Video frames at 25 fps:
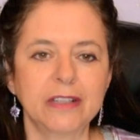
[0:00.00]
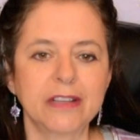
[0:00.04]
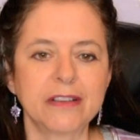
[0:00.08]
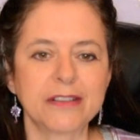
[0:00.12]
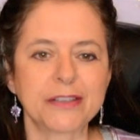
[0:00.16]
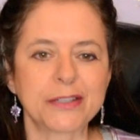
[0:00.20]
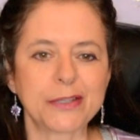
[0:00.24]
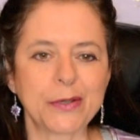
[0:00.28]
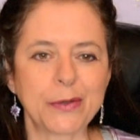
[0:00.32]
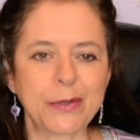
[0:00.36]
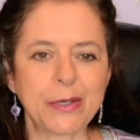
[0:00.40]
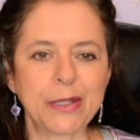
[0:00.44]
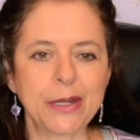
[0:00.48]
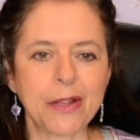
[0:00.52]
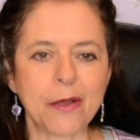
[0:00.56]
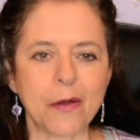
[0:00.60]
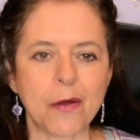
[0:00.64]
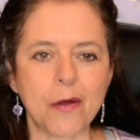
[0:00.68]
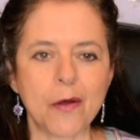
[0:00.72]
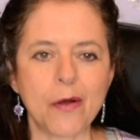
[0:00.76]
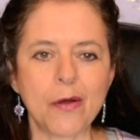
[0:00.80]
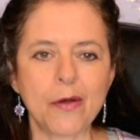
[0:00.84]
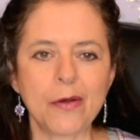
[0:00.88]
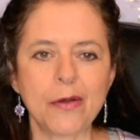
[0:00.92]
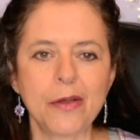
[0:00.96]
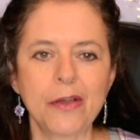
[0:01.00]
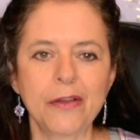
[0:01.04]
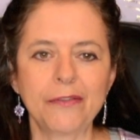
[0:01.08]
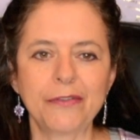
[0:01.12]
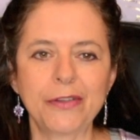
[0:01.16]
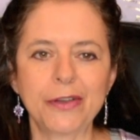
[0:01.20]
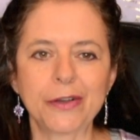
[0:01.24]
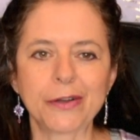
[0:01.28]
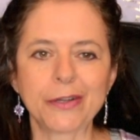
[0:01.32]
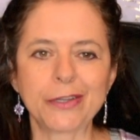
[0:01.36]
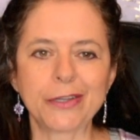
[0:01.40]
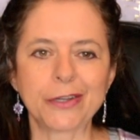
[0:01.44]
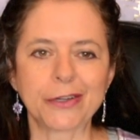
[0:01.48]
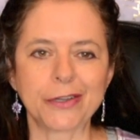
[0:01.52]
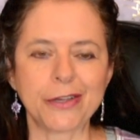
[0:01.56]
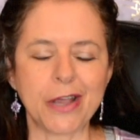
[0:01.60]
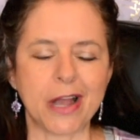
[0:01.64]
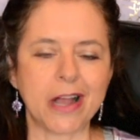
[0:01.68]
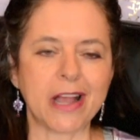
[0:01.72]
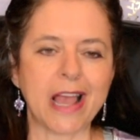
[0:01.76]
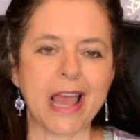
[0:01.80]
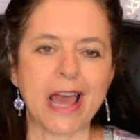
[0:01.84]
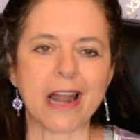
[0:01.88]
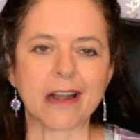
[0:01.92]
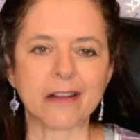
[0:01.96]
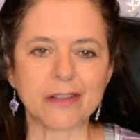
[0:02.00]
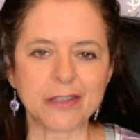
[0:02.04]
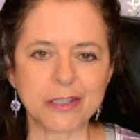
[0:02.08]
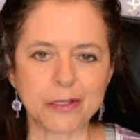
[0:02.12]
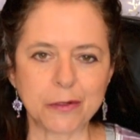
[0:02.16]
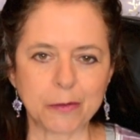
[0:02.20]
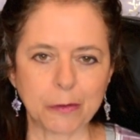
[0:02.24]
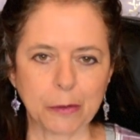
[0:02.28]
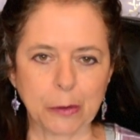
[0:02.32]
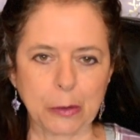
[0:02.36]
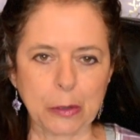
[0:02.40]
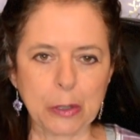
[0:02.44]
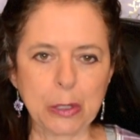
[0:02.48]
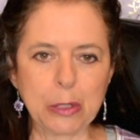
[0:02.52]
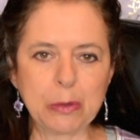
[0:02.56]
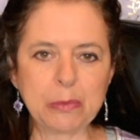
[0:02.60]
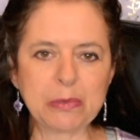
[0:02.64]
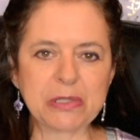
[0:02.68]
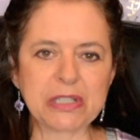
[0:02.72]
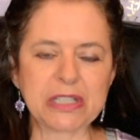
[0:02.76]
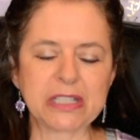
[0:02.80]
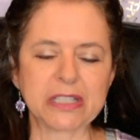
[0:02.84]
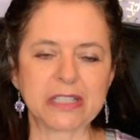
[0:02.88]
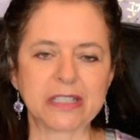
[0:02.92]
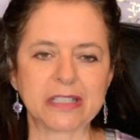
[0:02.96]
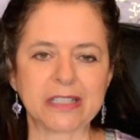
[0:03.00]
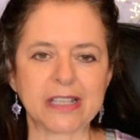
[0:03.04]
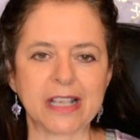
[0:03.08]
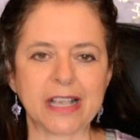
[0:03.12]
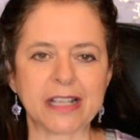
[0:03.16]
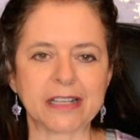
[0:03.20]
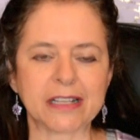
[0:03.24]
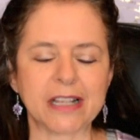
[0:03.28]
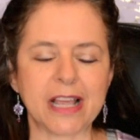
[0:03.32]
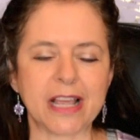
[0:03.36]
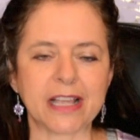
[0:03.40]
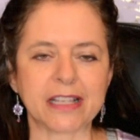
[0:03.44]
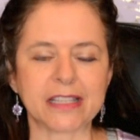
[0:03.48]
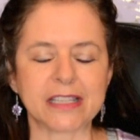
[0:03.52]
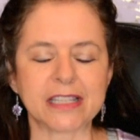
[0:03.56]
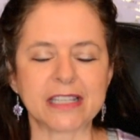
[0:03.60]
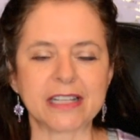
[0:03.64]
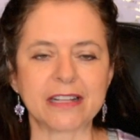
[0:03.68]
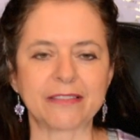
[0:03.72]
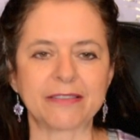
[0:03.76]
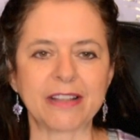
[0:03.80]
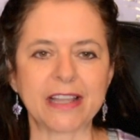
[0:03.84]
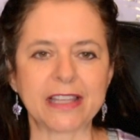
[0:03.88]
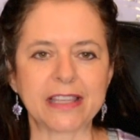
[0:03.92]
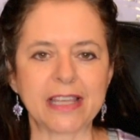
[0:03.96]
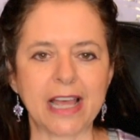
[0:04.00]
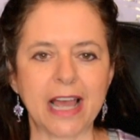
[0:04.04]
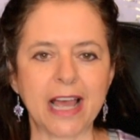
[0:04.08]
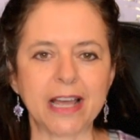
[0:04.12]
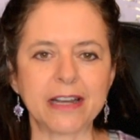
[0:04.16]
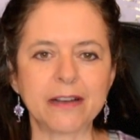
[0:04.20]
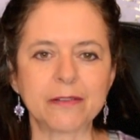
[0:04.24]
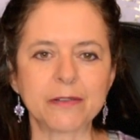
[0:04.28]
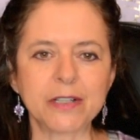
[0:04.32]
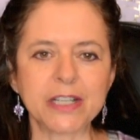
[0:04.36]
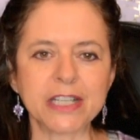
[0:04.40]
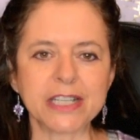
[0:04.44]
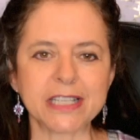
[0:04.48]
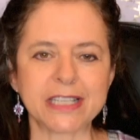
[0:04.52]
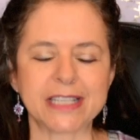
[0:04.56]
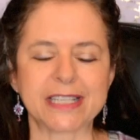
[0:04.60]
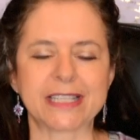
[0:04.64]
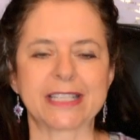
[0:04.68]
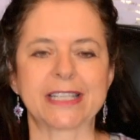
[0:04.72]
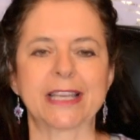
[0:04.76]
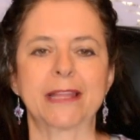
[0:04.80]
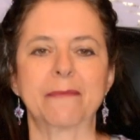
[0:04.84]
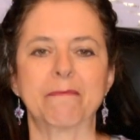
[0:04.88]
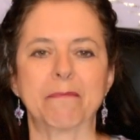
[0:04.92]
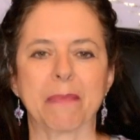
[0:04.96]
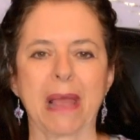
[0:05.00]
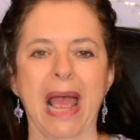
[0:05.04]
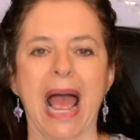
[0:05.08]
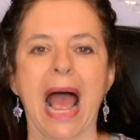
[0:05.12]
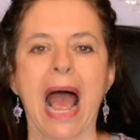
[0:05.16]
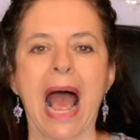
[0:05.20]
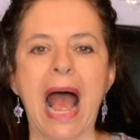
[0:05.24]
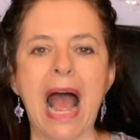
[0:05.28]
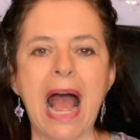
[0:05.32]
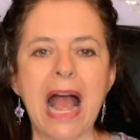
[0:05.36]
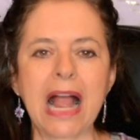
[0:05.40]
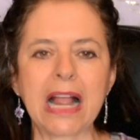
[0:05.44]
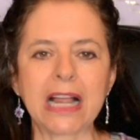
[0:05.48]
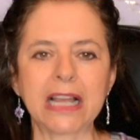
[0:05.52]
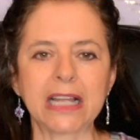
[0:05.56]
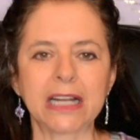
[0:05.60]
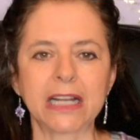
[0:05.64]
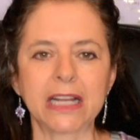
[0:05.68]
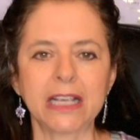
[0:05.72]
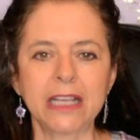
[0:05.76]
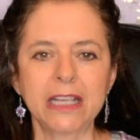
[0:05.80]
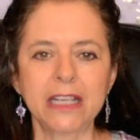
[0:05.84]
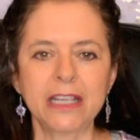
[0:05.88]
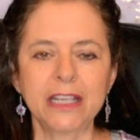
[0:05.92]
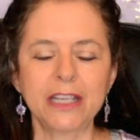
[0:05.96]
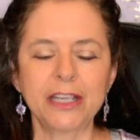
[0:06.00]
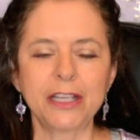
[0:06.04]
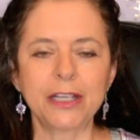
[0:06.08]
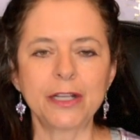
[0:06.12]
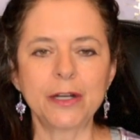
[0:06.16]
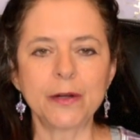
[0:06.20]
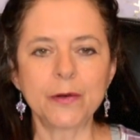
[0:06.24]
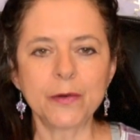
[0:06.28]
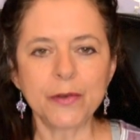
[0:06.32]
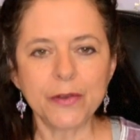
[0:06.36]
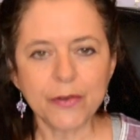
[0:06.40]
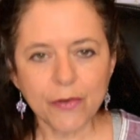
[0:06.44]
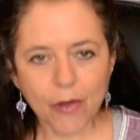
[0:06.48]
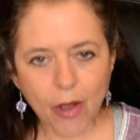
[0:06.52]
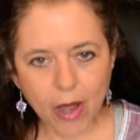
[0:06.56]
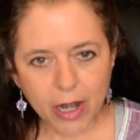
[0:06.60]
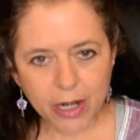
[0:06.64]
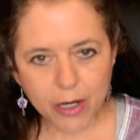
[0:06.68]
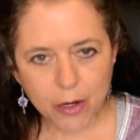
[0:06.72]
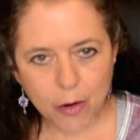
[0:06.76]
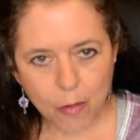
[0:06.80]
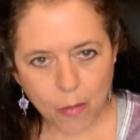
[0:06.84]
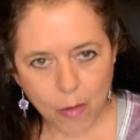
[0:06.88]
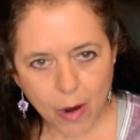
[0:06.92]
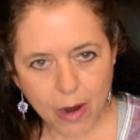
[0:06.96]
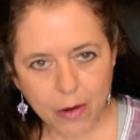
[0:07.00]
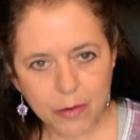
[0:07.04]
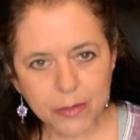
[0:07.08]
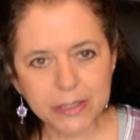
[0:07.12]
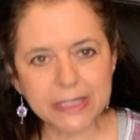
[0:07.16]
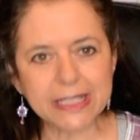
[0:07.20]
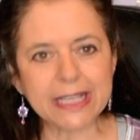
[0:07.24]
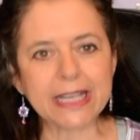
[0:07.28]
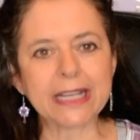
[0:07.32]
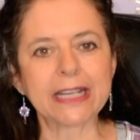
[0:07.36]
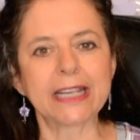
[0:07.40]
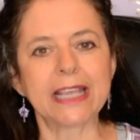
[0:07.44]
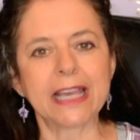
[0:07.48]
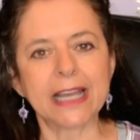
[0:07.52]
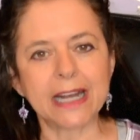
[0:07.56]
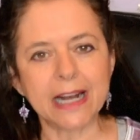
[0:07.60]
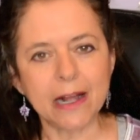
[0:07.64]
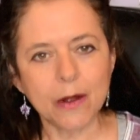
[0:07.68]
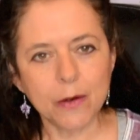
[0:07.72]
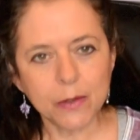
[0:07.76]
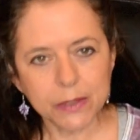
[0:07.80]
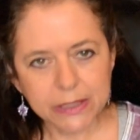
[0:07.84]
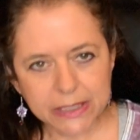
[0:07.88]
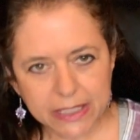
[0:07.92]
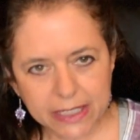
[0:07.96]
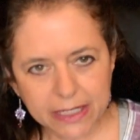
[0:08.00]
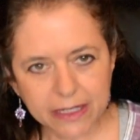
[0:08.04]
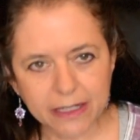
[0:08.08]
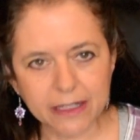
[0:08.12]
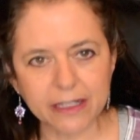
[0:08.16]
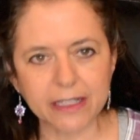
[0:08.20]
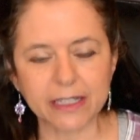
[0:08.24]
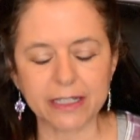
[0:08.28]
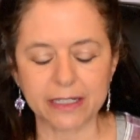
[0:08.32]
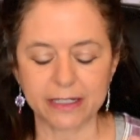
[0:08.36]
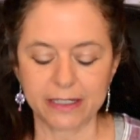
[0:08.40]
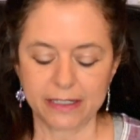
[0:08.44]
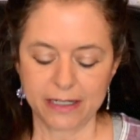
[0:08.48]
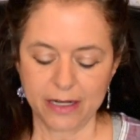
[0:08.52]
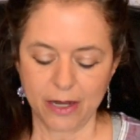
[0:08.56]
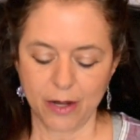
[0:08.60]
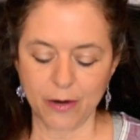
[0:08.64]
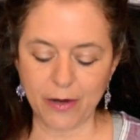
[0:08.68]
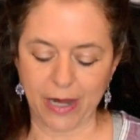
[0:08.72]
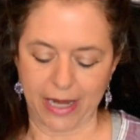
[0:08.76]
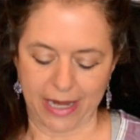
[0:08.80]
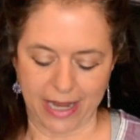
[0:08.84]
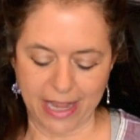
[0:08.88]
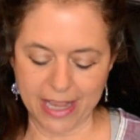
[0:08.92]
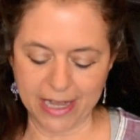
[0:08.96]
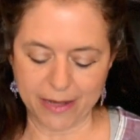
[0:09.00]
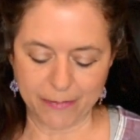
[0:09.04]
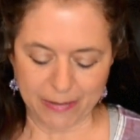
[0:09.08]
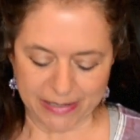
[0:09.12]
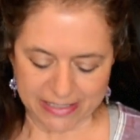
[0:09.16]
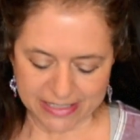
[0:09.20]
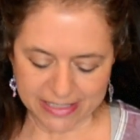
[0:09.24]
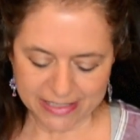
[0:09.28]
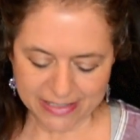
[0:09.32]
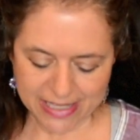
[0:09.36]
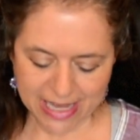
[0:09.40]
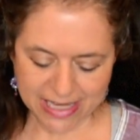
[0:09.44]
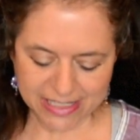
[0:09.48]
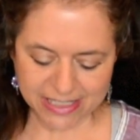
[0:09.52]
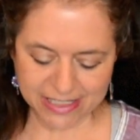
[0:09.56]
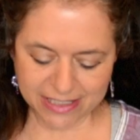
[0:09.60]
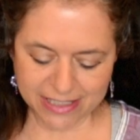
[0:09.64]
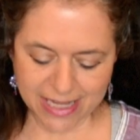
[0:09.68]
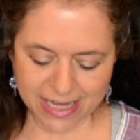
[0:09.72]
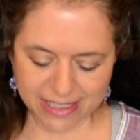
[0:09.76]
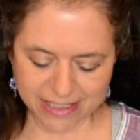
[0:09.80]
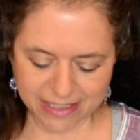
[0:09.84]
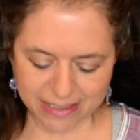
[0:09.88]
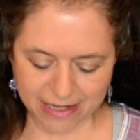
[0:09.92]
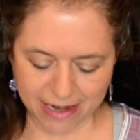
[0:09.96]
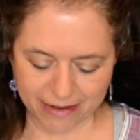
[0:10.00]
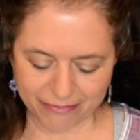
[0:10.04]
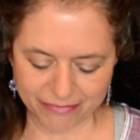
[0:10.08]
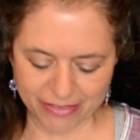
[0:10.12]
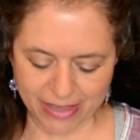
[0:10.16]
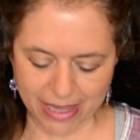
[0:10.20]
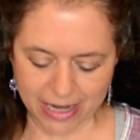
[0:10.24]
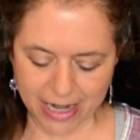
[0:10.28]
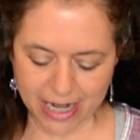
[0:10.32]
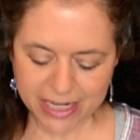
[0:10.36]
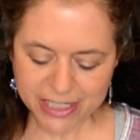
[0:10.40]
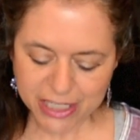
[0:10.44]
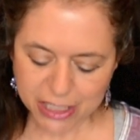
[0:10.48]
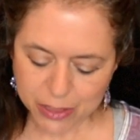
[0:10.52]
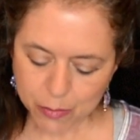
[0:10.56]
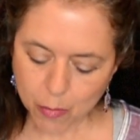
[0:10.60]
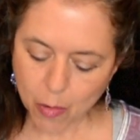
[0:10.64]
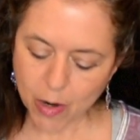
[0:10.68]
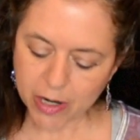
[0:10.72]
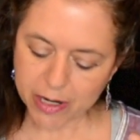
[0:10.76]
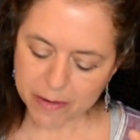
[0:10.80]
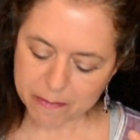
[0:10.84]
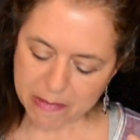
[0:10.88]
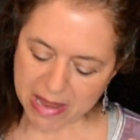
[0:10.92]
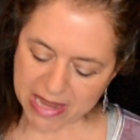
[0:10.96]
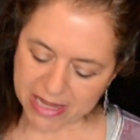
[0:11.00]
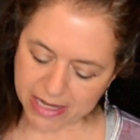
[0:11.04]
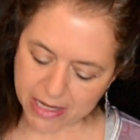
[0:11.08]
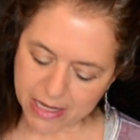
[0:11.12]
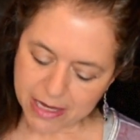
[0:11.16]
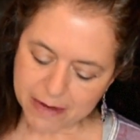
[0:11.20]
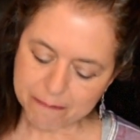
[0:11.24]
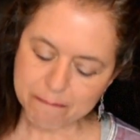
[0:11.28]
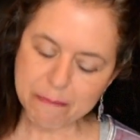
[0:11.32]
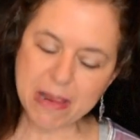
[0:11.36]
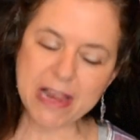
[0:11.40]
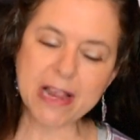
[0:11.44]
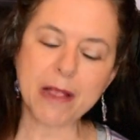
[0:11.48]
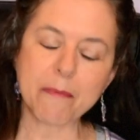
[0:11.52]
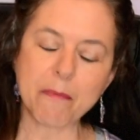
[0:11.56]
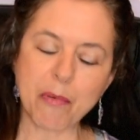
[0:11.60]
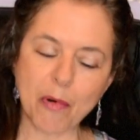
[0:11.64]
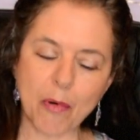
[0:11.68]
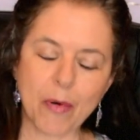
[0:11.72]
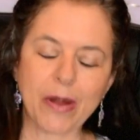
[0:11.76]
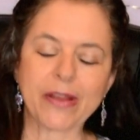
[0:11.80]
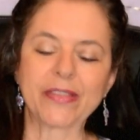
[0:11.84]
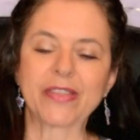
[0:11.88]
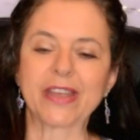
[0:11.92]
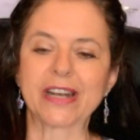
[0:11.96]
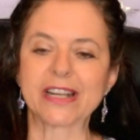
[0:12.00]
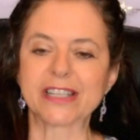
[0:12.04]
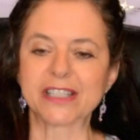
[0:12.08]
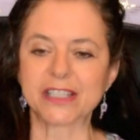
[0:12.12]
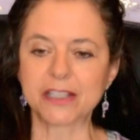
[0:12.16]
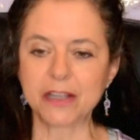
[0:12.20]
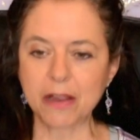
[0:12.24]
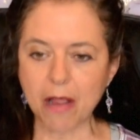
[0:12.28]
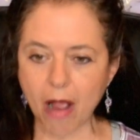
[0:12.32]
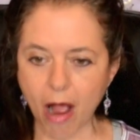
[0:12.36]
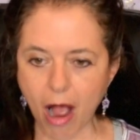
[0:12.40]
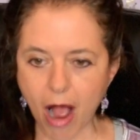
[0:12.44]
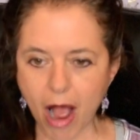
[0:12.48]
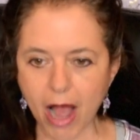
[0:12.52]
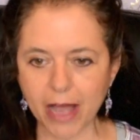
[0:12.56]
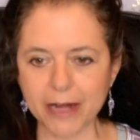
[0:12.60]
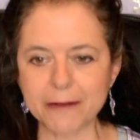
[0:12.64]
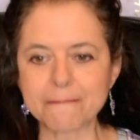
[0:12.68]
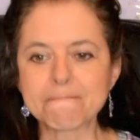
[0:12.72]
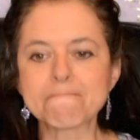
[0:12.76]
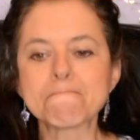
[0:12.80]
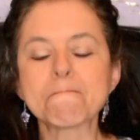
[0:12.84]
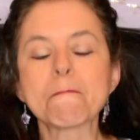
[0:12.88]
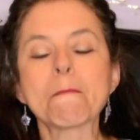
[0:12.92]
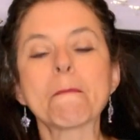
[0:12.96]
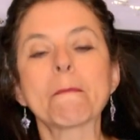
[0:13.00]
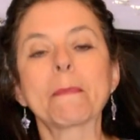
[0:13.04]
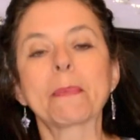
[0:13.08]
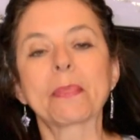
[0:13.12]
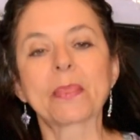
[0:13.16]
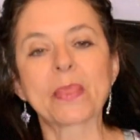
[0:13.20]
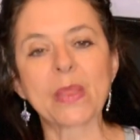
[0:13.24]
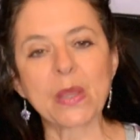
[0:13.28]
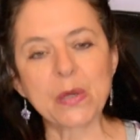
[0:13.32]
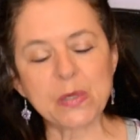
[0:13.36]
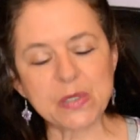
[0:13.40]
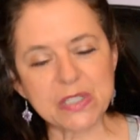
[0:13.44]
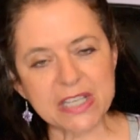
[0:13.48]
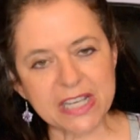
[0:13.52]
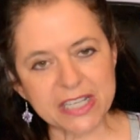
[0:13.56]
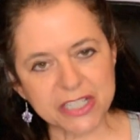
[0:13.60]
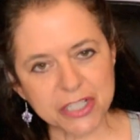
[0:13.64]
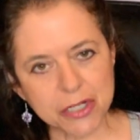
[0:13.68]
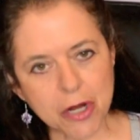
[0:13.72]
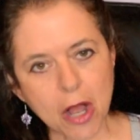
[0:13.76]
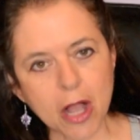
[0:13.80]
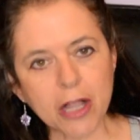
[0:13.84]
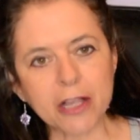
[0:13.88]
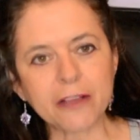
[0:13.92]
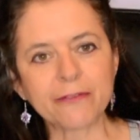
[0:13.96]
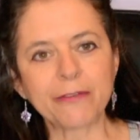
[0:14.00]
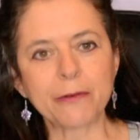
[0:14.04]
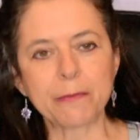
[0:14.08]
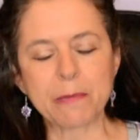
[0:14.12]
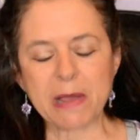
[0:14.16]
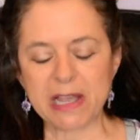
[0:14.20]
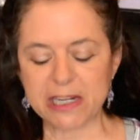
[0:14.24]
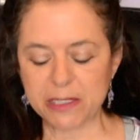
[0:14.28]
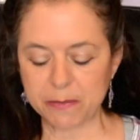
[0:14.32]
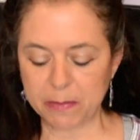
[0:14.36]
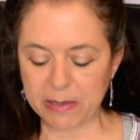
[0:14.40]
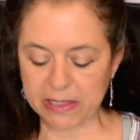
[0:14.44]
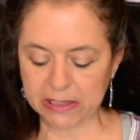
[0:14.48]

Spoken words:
So, if you're in your young adults groups and stuff like that, don't just sit back, and, you got to go out there, get out there. And okay, anyways, that's enough of that. I just want to make a point that it's God who said it's not good for man to be